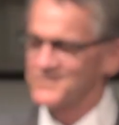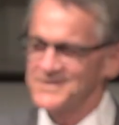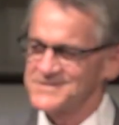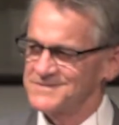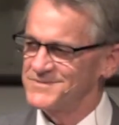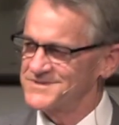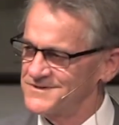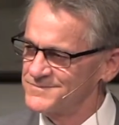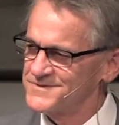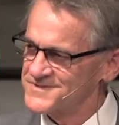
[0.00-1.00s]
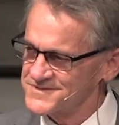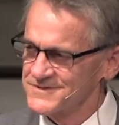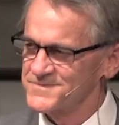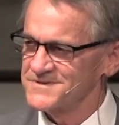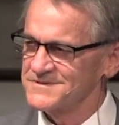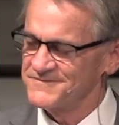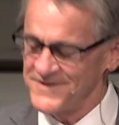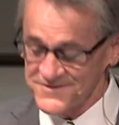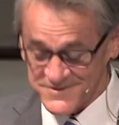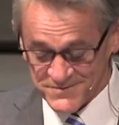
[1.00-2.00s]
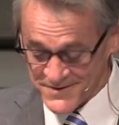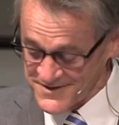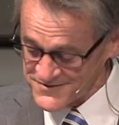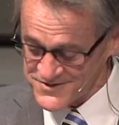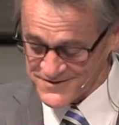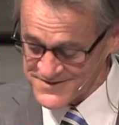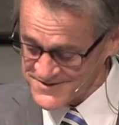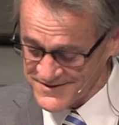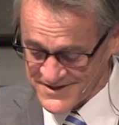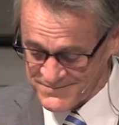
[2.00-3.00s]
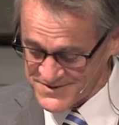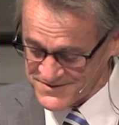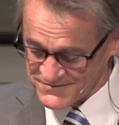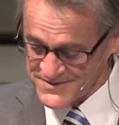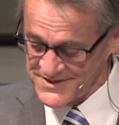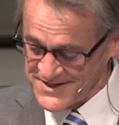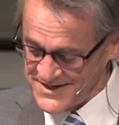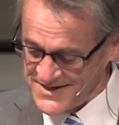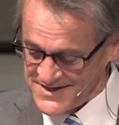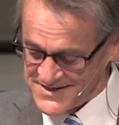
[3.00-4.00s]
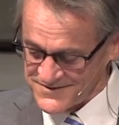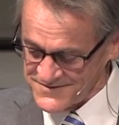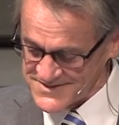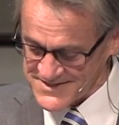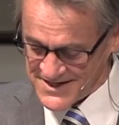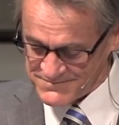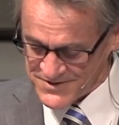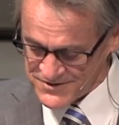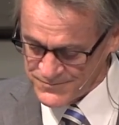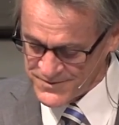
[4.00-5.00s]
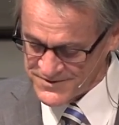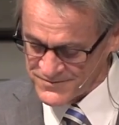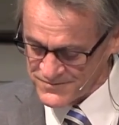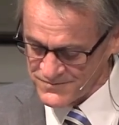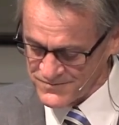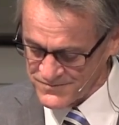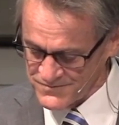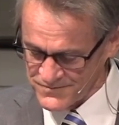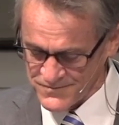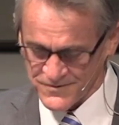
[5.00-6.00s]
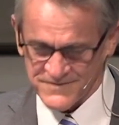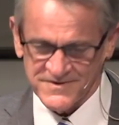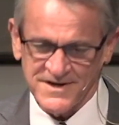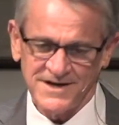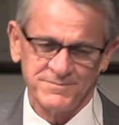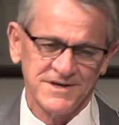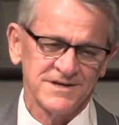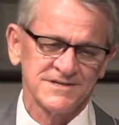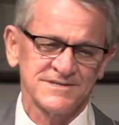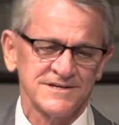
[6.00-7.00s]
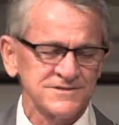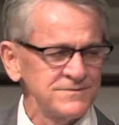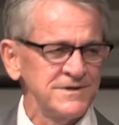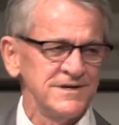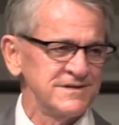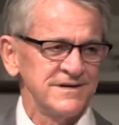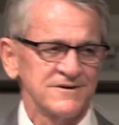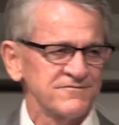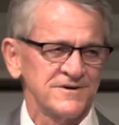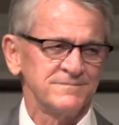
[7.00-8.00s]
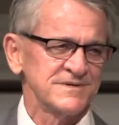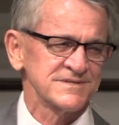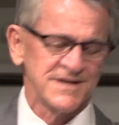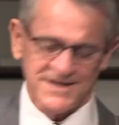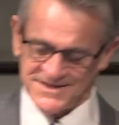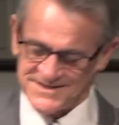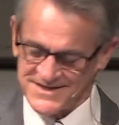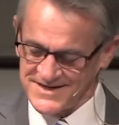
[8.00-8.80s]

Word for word: reason but to open the Scripture, to fellowship with one another, certainly, but to really, during this time, to open the Word of God because that's who we need to hear from is God.